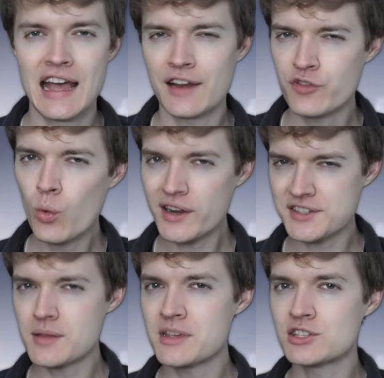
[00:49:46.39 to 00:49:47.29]
And if you want to
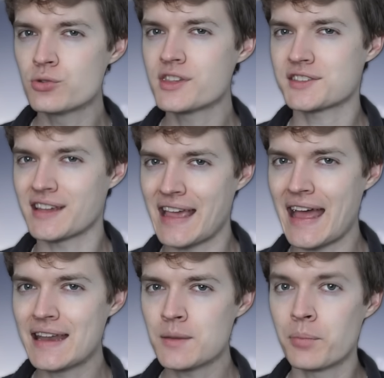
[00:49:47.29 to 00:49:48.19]
see me do this
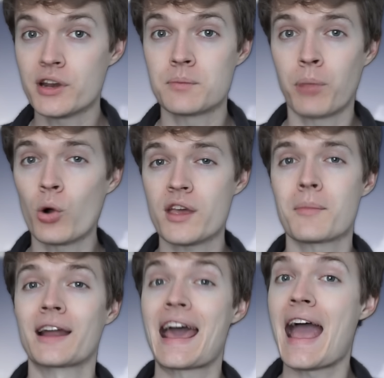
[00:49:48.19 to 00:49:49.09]
again, but in
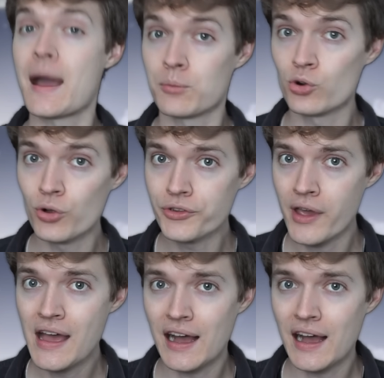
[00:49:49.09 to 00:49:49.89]
Pokemon Emerald,